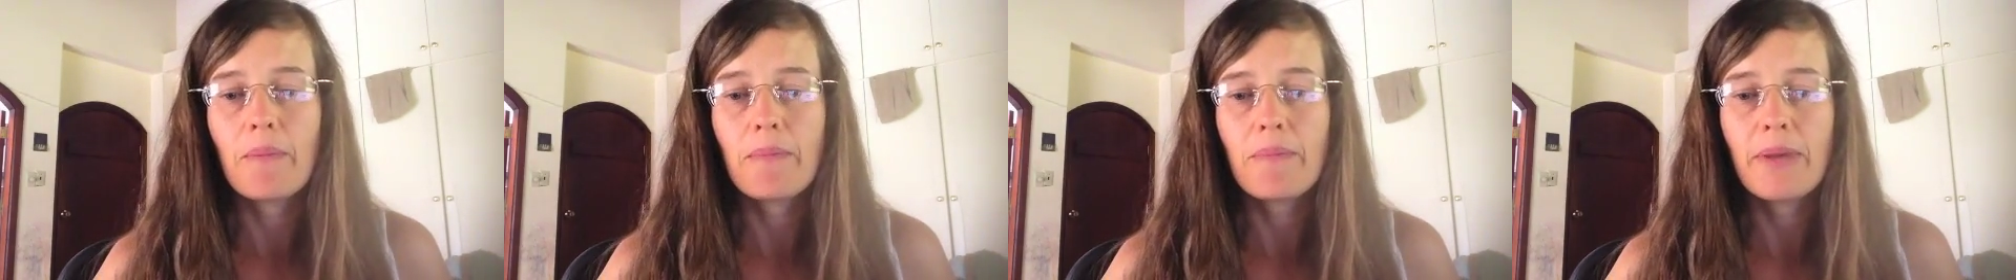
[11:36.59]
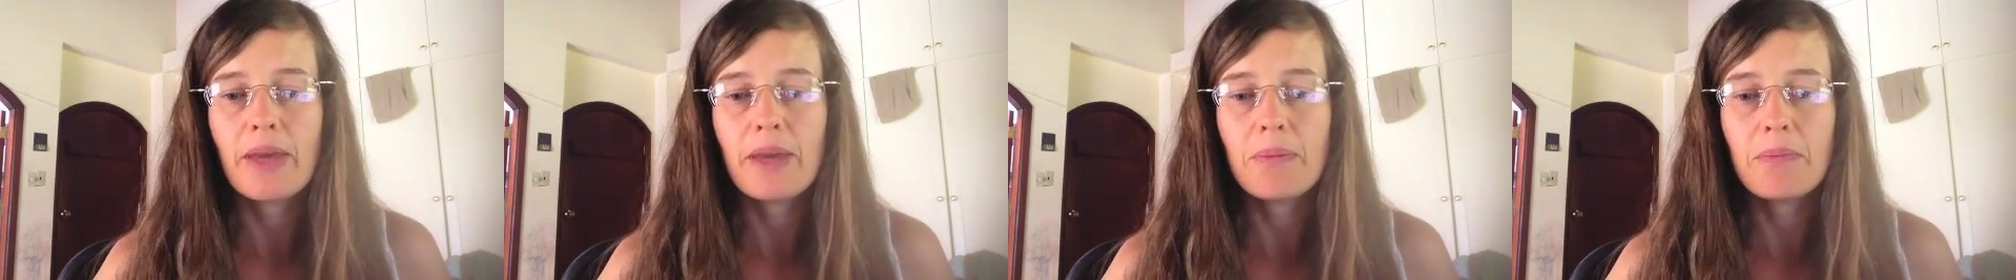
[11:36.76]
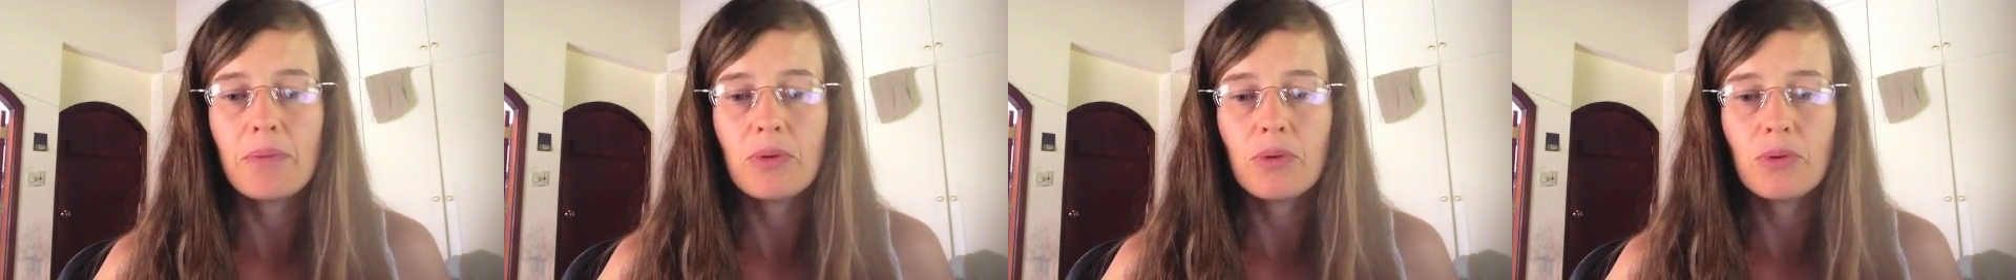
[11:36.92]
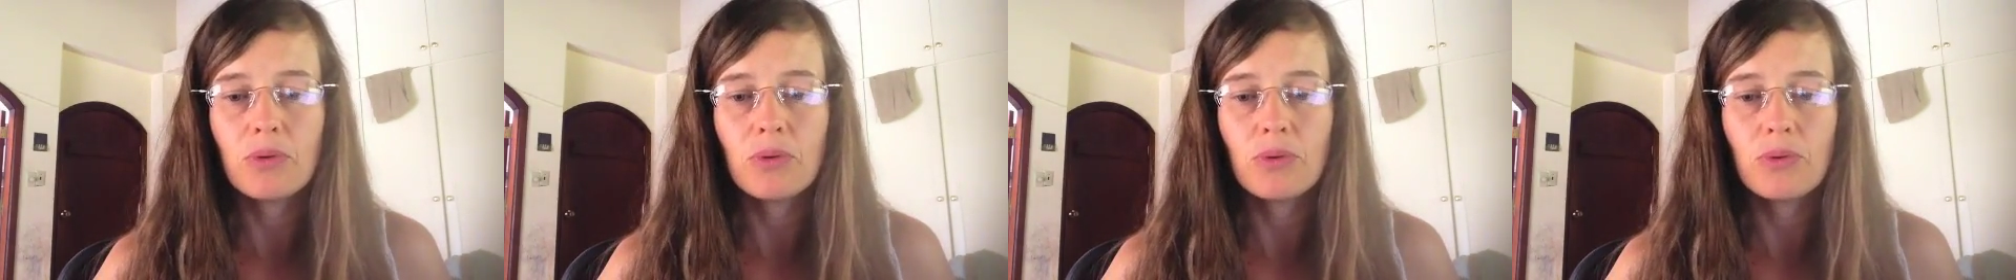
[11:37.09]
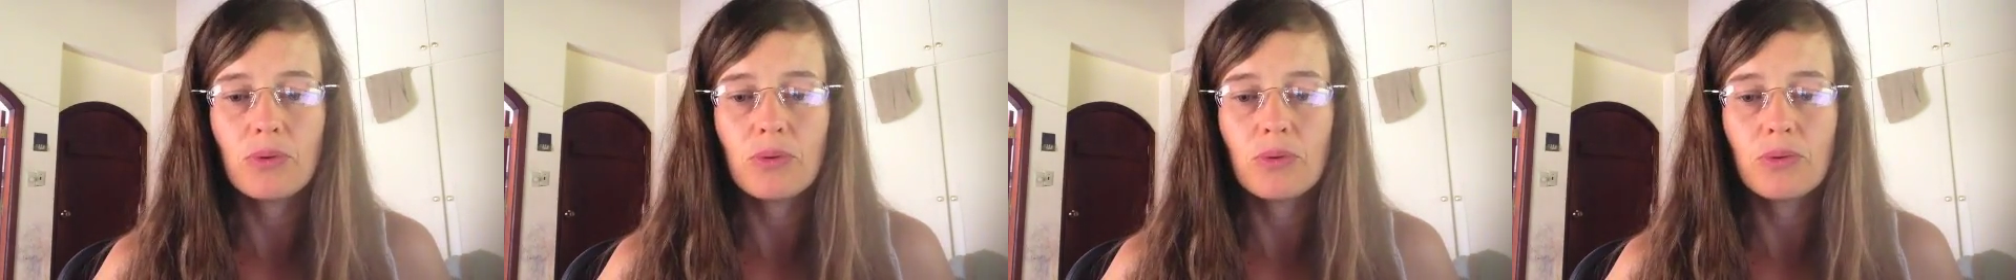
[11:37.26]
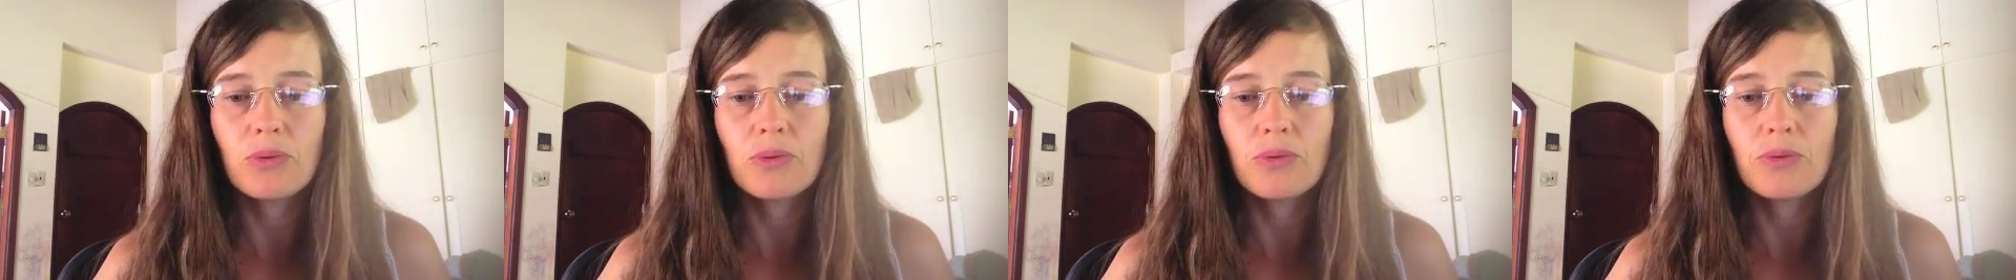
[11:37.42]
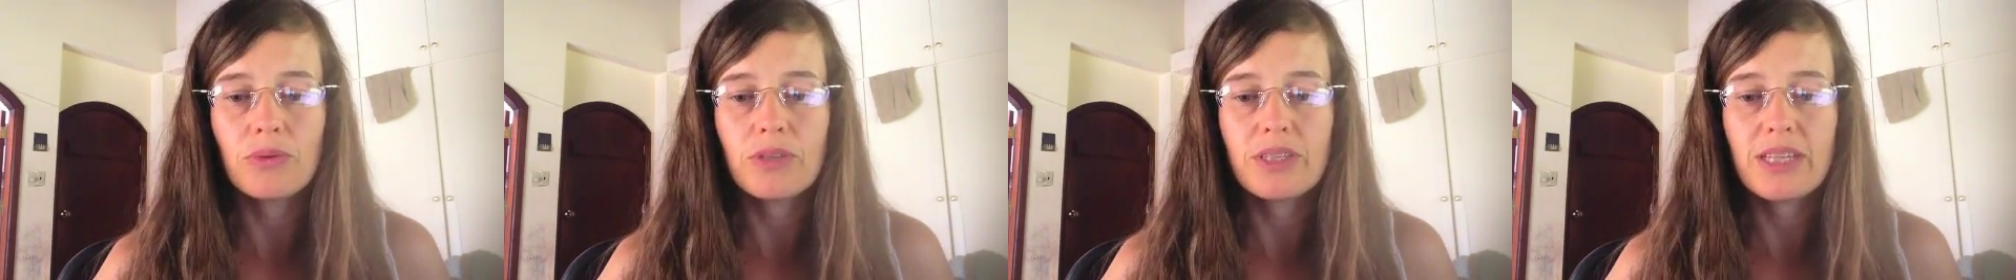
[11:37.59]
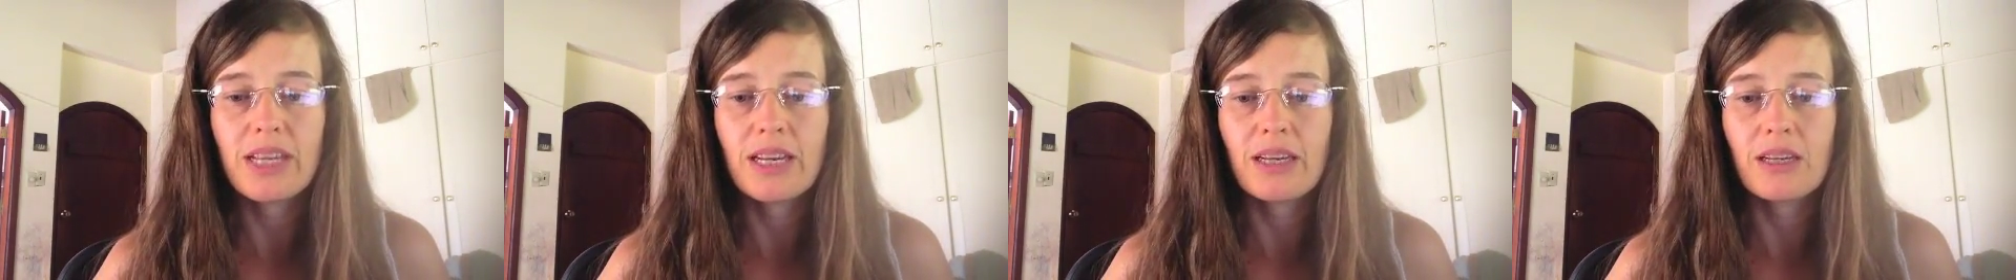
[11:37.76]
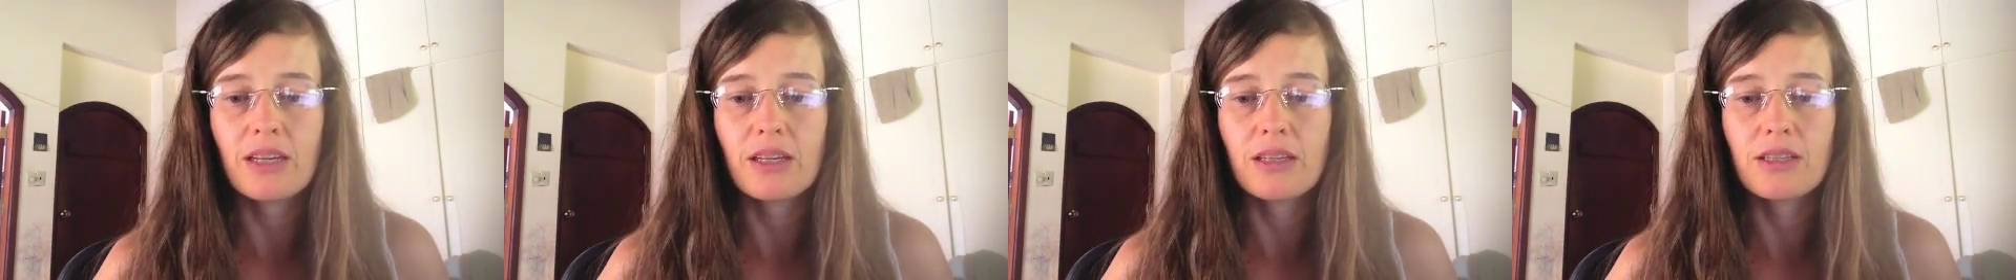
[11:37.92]
people
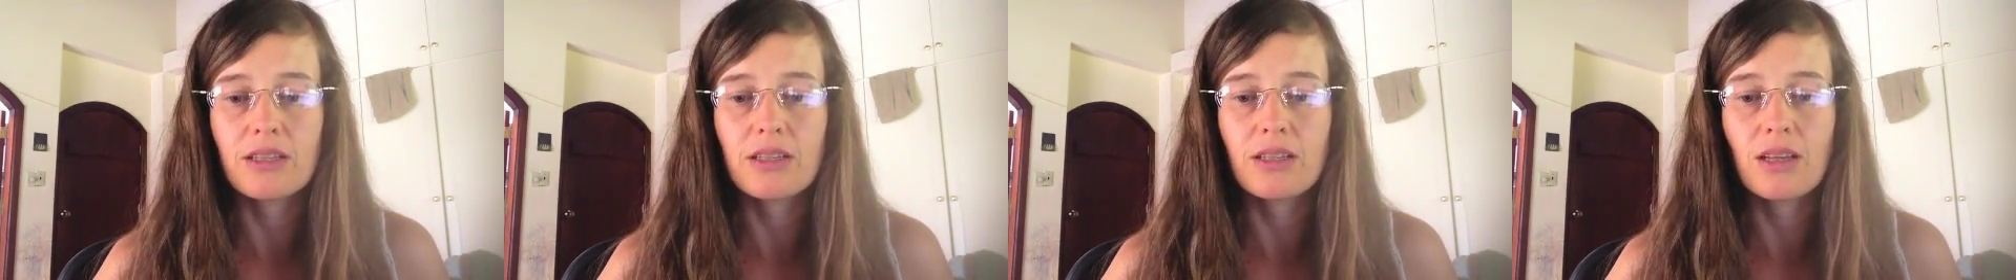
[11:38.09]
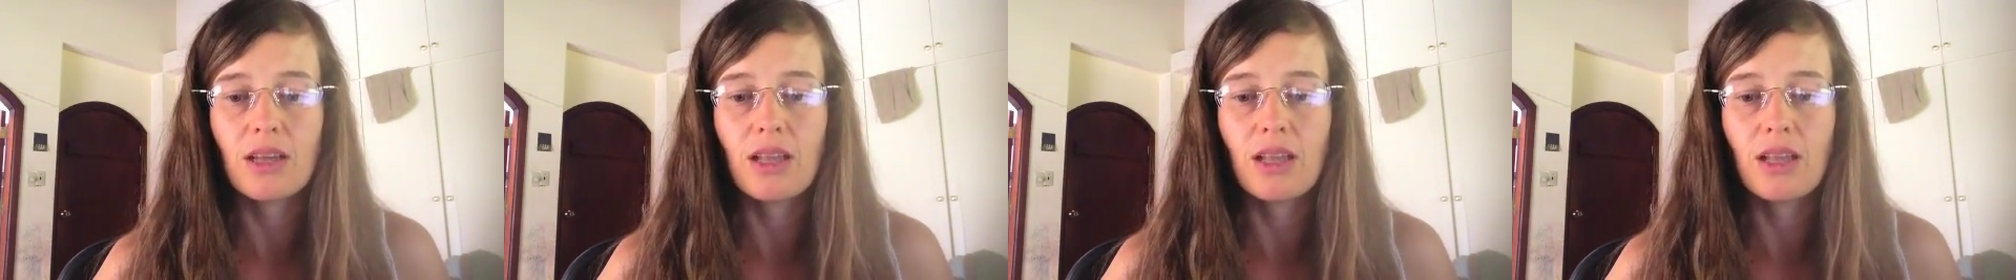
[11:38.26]
sent us